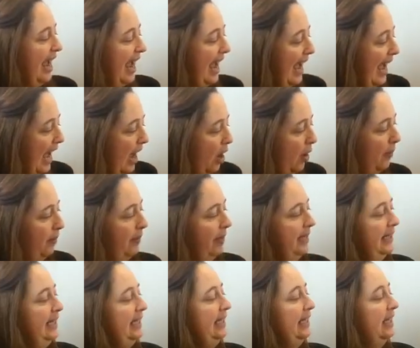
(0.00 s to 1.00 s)
how
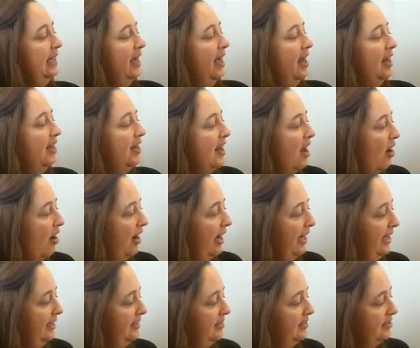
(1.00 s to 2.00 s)
many
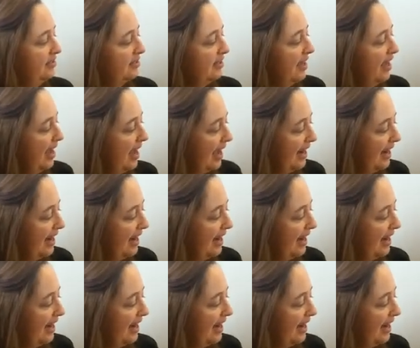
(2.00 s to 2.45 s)
lines